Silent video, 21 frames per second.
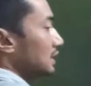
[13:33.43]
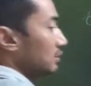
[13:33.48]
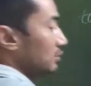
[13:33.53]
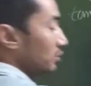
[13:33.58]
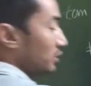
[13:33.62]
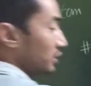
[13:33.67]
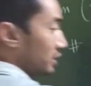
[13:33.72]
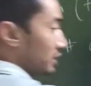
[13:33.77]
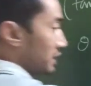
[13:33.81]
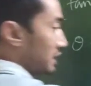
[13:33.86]

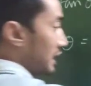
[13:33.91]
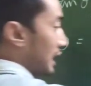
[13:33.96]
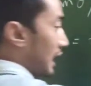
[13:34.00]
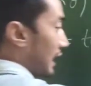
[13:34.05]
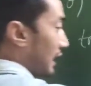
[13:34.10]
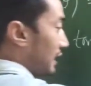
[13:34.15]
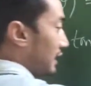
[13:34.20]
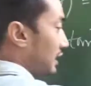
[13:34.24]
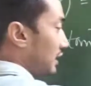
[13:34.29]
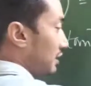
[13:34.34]
which is the
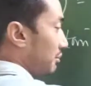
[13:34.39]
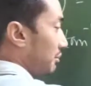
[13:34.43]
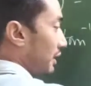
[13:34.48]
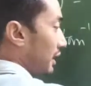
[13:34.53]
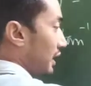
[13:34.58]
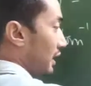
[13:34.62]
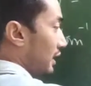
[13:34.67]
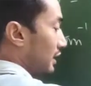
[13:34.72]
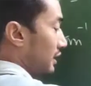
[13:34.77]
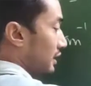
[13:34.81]
angle
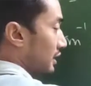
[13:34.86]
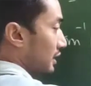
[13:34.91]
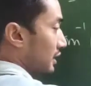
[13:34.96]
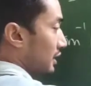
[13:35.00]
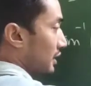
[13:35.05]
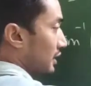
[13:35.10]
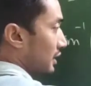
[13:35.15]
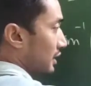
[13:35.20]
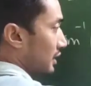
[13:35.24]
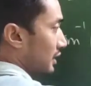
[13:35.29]
made
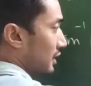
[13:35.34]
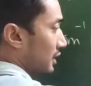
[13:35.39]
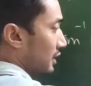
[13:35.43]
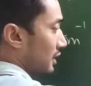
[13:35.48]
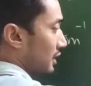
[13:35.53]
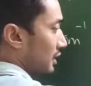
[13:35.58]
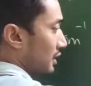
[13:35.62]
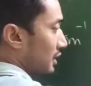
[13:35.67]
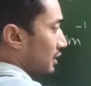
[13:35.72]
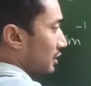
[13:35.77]

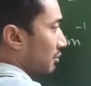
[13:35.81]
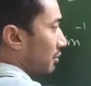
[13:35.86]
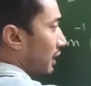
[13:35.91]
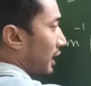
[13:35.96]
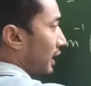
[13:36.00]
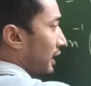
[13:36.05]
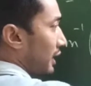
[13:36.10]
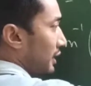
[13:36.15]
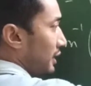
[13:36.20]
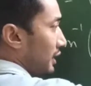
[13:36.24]

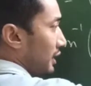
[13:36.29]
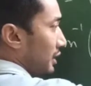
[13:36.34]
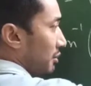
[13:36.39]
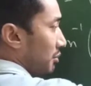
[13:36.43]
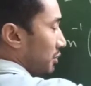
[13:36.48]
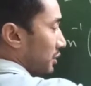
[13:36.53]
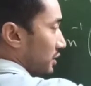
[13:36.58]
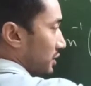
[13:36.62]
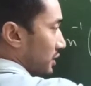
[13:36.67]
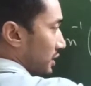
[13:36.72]
by the
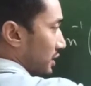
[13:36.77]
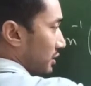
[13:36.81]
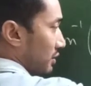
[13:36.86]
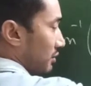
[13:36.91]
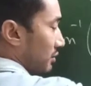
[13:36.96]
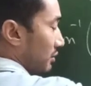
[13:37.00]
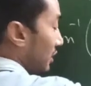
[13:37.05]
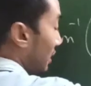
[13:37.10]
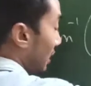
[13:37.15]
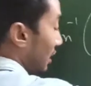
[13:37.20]

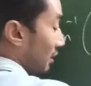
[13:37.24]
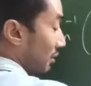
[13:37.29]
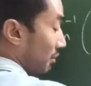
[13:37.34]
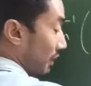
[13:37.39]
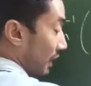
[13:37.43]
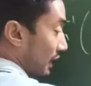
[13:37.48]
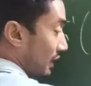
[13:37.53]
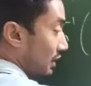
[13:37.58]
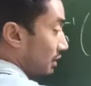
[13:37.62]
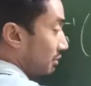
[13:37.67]
position,
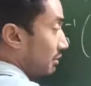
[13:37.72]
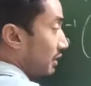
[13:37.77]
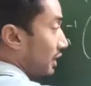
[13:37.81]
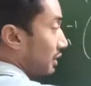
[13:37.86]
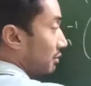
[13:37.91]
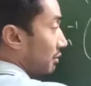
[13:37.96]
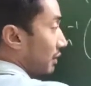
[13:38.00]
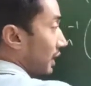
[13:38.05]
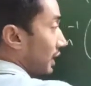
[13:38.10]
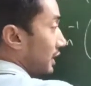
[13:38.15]
angle
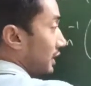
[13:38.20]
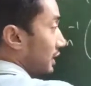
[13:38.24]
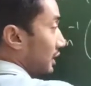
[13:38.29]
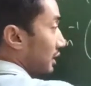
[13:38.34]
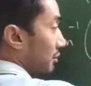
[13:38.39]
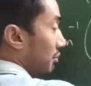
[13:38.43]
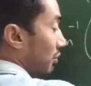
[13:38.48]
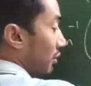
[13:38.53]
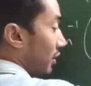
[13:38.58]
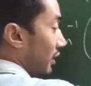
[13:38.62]
made by
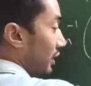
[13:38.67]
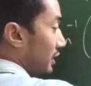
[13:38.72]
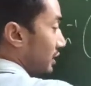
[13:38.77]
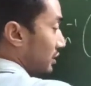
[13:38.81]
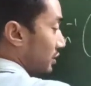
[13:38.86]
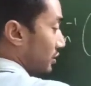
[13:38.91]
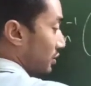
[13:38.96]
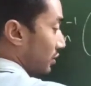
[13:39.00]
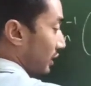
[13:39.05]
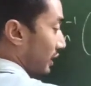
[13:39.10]
the
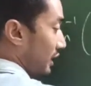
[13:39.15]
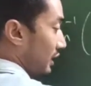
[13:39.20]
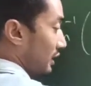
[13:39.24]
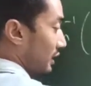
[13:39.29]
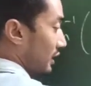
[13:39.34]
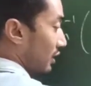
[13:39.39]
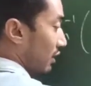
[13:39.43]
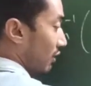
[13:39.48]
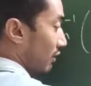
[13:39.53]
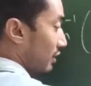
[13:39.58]
point joining
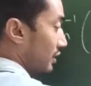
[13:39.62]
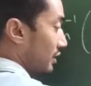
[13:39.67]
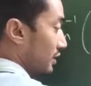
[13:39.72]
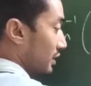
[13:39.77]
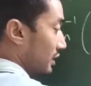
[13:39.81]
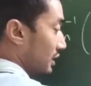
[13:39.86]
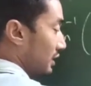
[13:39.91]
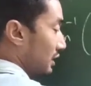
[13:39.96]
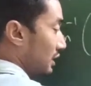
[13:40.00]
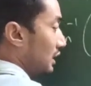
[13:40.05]
the
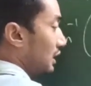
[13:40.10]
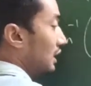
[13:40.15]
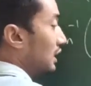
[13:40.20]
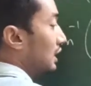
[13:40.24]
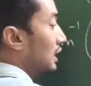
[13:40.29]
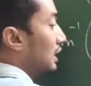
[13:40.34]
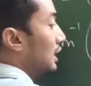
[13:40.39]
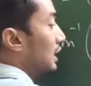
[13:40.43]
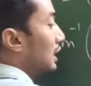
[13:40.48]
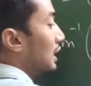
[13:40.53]
origin
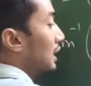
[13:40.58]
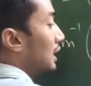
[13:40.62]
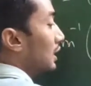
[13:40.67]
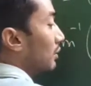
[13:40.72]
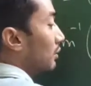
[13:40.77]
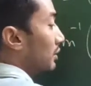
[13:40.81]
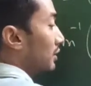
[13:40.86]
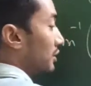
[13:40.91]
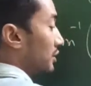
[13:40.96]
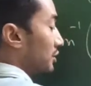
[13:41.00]

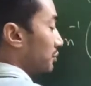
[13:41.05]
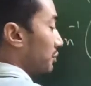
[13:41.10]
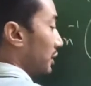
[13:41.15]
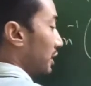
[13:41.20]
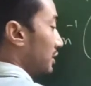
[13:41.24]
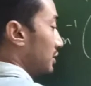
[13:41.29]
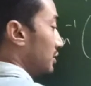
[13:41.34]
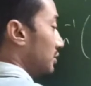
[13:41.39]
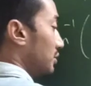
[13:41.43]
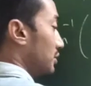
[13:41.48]
with
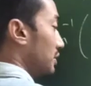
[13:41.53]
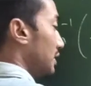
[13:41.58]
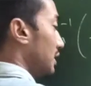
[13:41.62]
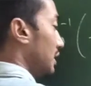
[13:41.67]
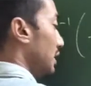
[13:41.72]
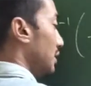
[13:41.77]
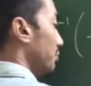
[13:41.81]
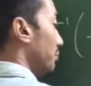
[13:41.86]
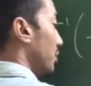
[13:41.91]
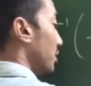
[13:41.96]
respect to
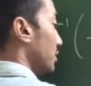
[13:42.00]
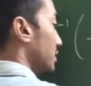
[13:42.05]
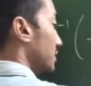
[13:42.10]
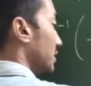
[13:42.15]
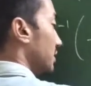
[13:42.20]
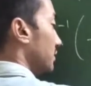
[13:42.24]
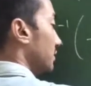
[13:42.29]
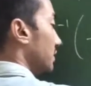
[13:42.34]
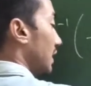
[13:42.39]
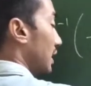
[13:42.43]
the
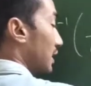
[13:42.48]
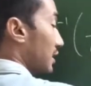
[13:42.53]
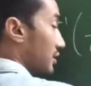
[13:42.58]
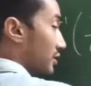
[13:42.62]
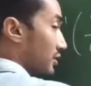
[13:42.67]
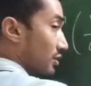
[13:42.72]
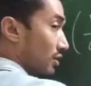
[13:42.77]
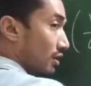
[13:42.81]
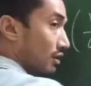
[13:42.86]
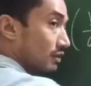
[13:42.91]
positive
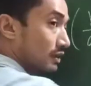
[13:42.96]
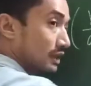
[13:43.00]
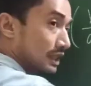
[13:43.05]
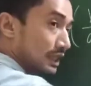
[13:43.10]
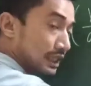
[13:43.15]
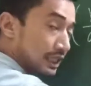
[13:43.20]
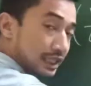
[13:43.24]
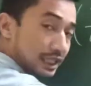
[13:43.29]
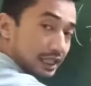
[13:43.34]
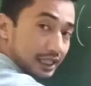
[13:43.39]
direction of
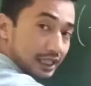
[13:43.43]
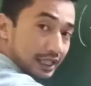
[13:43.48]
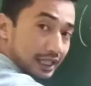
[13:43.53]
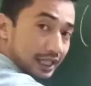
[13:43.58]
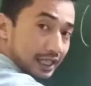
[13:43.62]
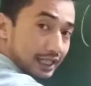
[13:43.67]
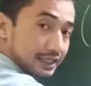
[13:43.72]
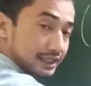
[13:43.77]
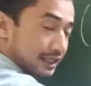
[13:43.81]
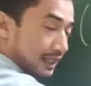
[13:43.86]
the
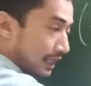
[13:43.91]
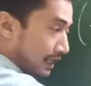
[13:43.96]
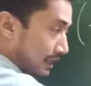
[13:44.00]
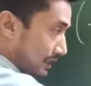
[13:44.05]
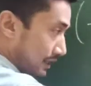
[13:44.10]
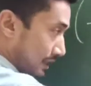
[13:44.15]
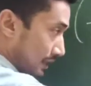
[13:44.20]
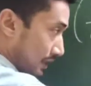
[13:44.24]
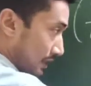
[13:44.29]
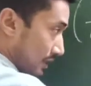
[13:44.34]

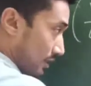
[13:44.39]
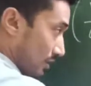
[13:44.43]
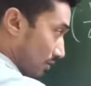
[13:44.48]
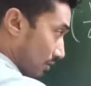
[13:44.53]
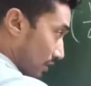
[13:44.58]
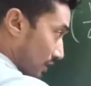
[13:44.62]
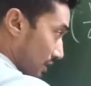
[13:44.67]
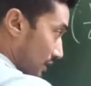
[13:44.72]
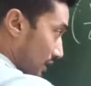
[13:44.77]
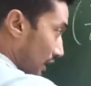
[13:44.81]
x-axis,
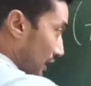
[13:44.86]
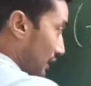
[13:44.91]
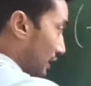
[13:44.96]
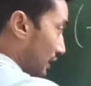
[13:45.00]
towards that